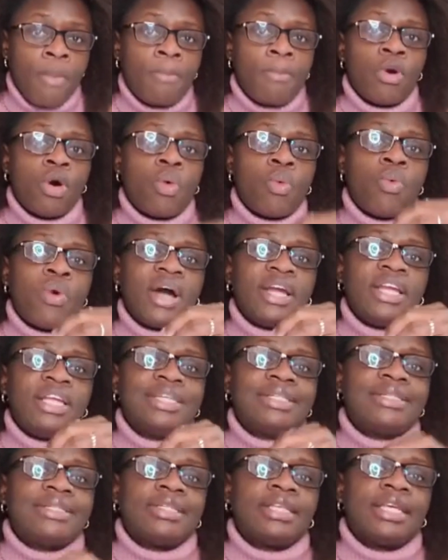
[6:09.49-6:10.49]
But what
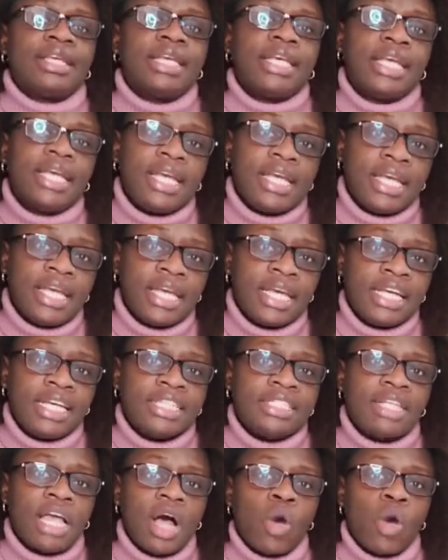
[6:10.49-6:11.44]
is key is